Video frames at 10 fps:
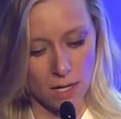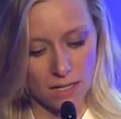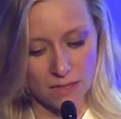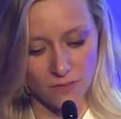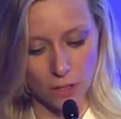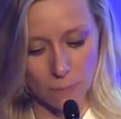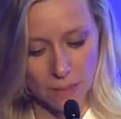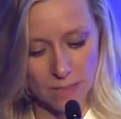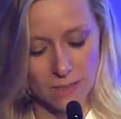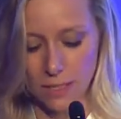in the
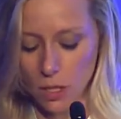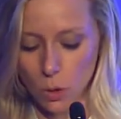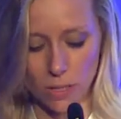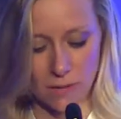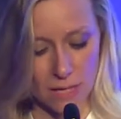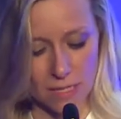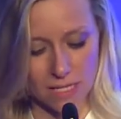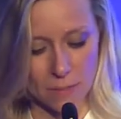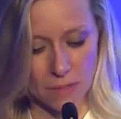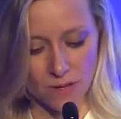Philippines, including the
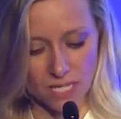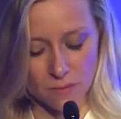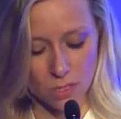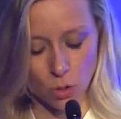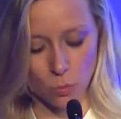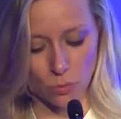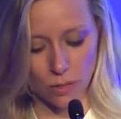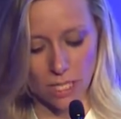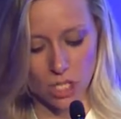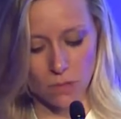SM Investments
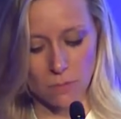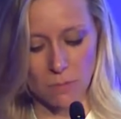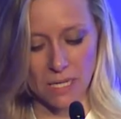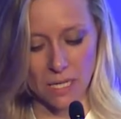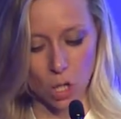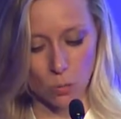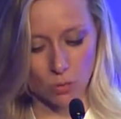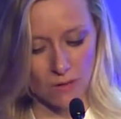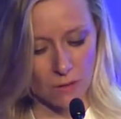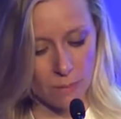Corporation, BDO
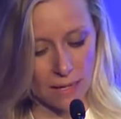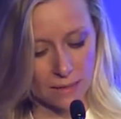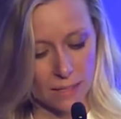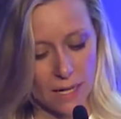Private Bank,